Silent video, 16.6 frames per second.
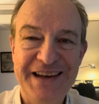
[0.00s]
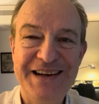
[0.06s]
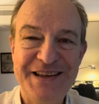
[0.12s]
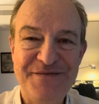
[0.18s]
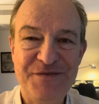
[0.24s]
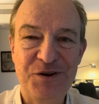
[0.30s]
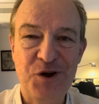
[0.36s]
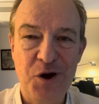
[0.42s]

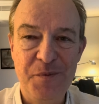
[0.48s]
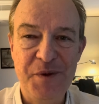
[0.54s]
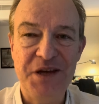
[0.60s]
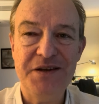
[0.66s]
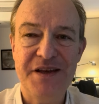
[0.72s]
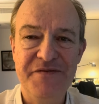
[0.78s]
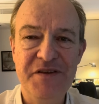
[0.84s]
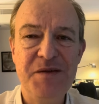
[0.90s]
leave a
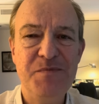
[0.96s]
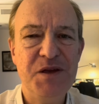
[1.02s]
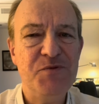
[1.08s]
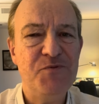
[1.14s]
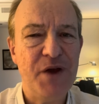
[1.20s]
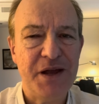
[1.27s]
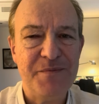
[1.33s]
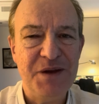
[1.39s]
comment giving me
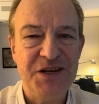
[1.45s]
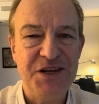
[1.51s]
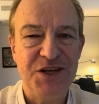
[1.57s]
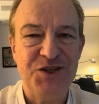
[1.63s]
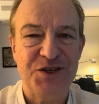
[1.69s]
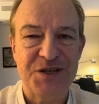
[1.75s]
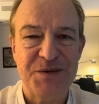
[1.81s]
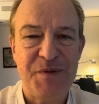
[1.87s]

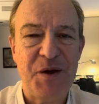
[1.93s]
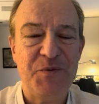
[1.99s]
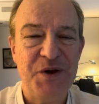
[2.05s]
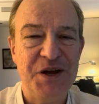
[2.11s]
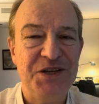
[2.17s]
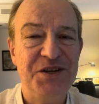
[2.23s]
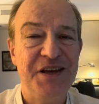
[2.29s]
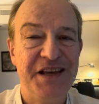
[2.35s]
recommendations about
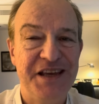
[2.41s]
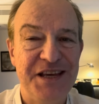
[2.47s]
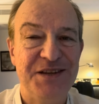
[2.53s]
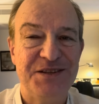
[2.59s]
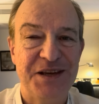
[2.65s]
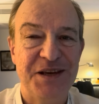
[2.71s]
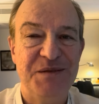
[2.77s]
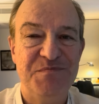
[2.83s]
where to
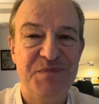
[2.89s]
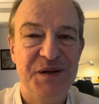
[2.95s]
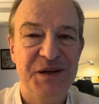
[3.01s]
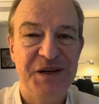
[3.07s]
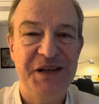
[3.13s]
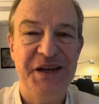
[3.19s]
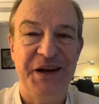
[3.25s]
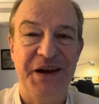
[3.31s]
eat in
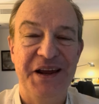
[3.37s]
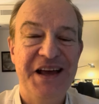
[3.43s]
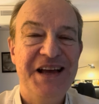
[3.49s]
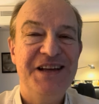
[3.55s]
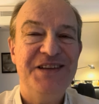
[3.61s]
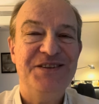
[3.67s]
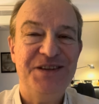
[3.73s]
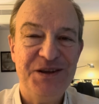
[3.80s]
Berlin.
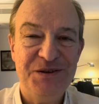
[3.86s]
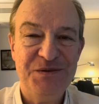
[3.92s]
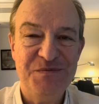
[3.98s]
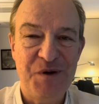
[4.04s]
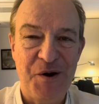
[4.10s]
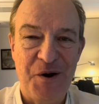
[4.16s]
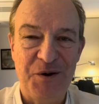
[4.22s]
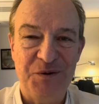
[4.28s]
See you
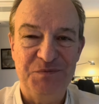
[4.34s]
tomorrow.